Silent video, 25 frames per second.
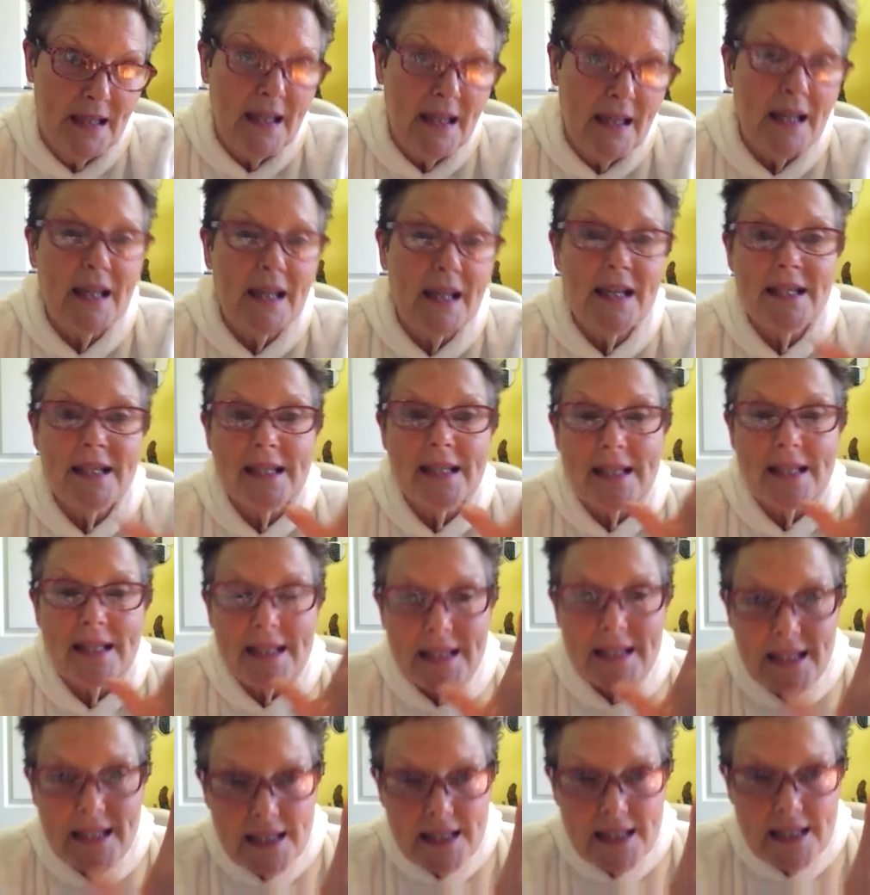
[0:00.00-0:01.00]

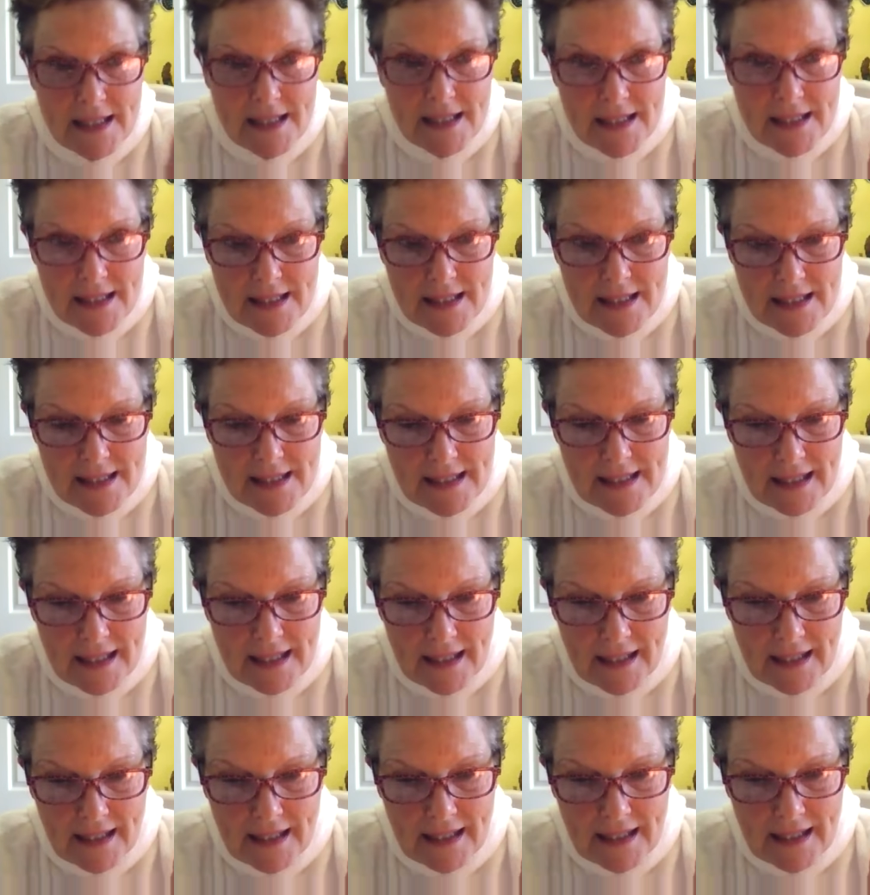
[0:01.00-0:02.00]

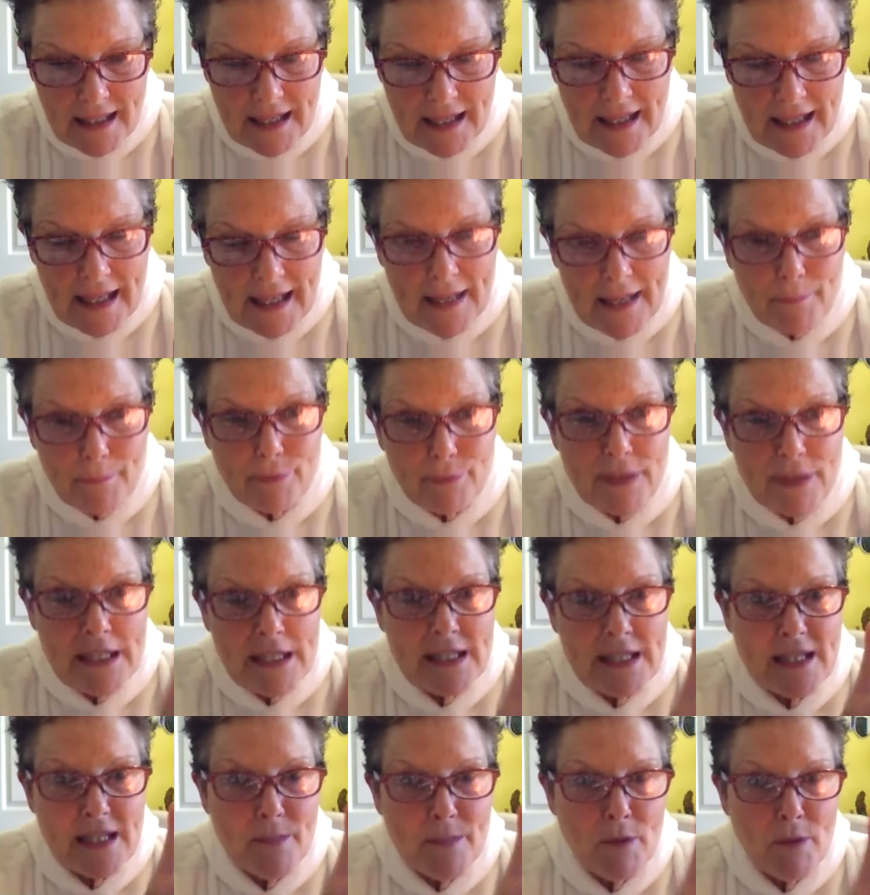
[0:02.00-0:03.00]
Consistency
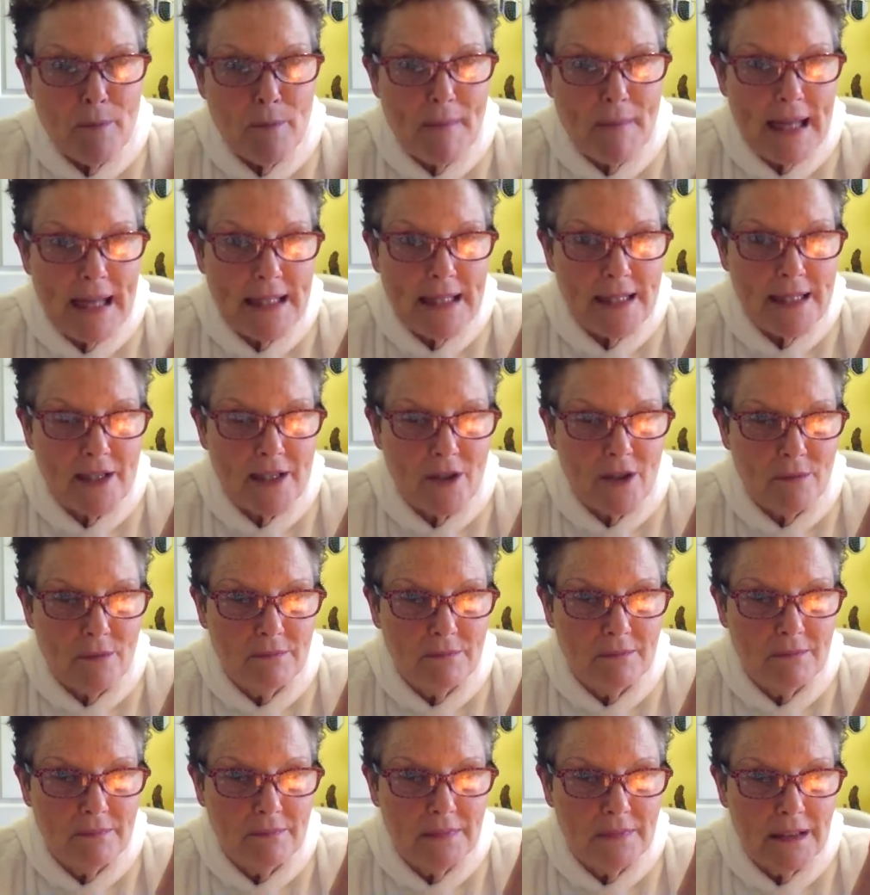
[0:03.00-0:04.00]
brings the momentum
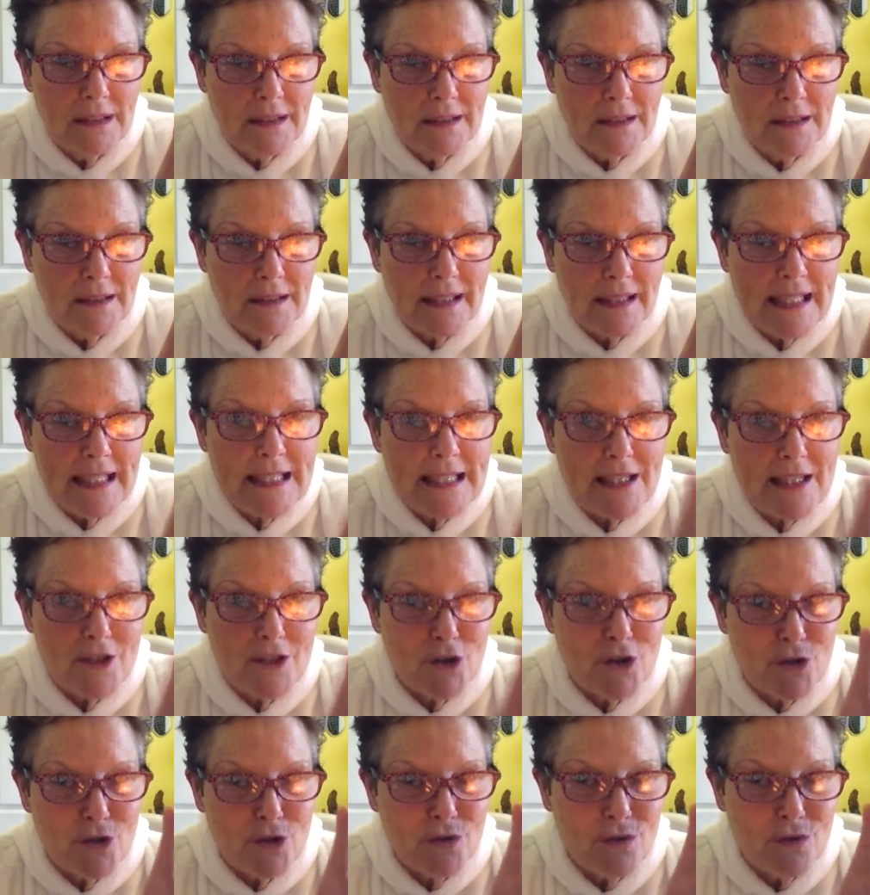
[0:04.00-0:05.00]
that is
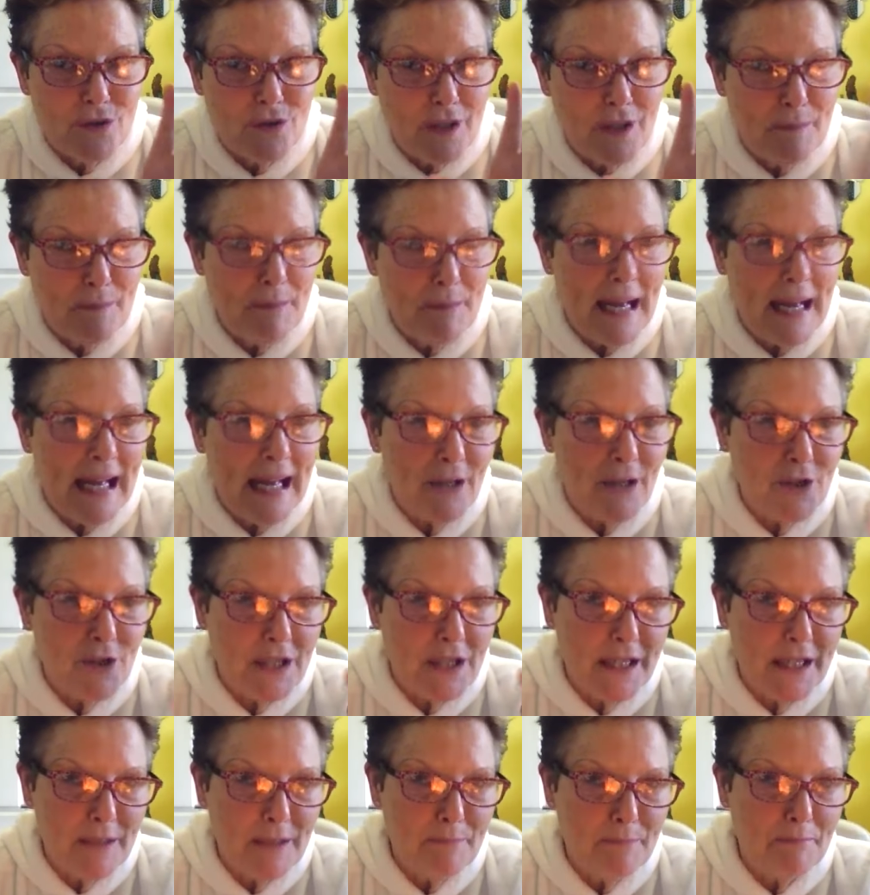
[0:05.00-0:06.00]
to
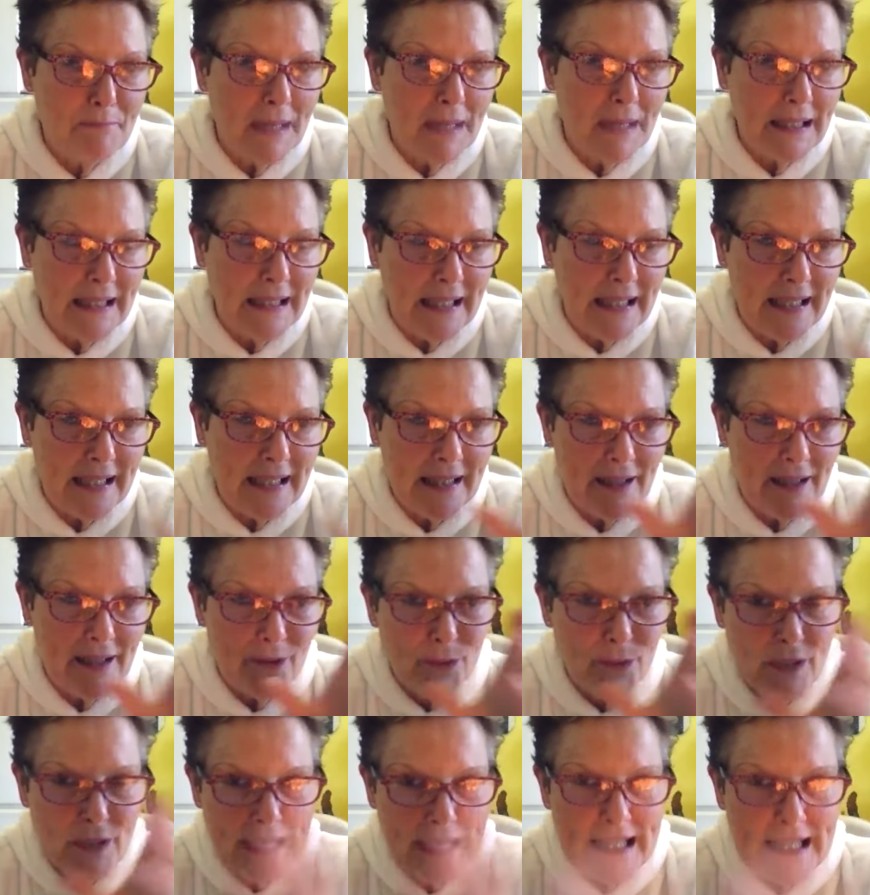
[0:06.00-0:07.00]
compounding and money,
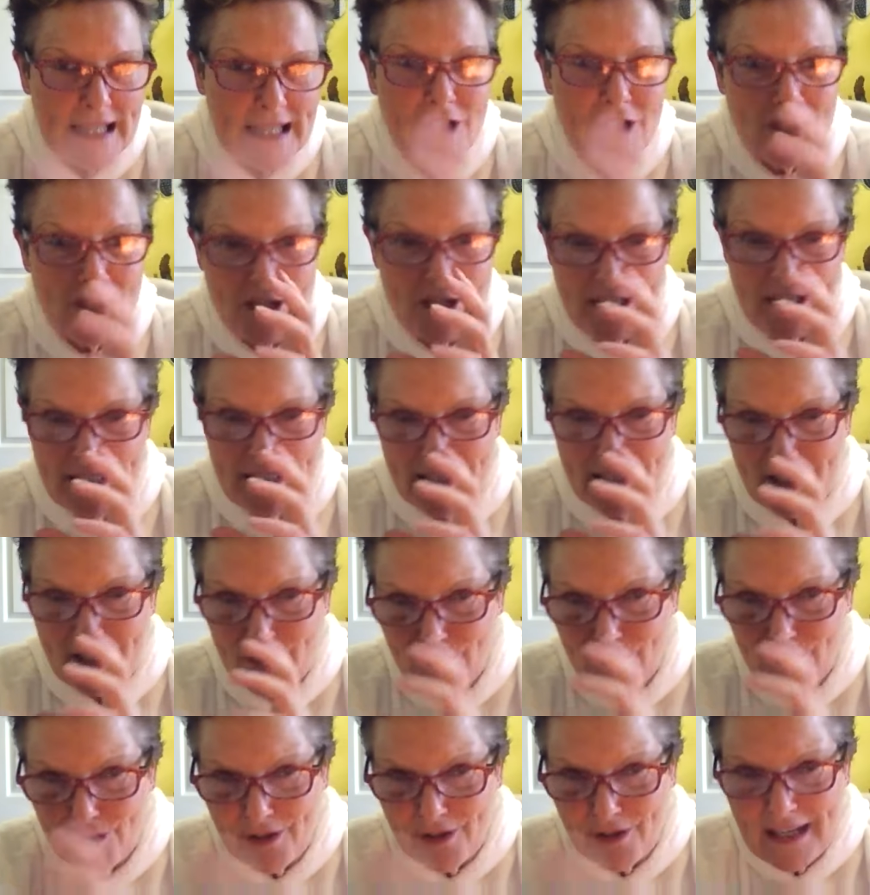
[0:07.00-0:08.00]
what energy is
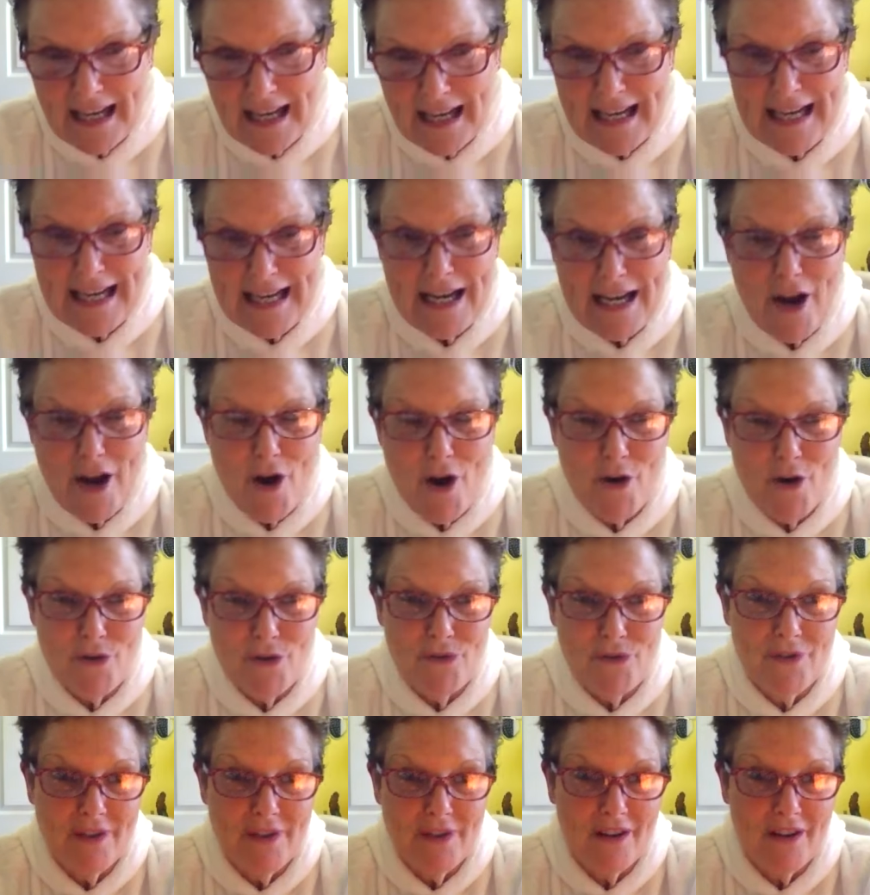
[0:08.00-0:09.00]
to getting
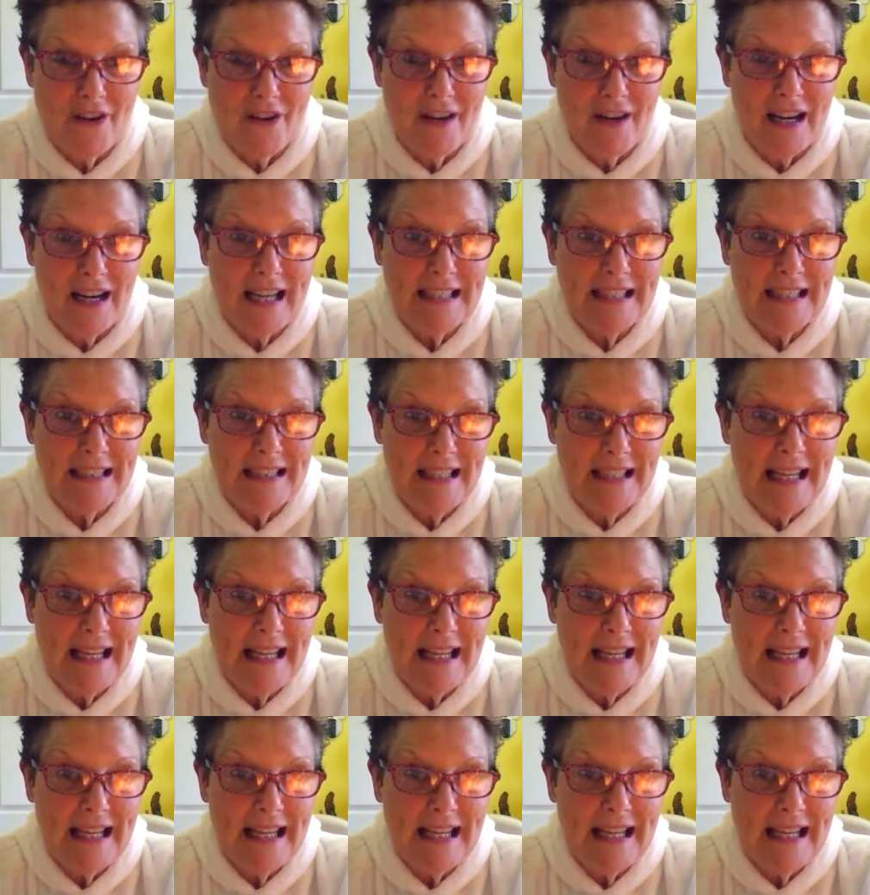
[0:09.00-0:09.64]
known, all right?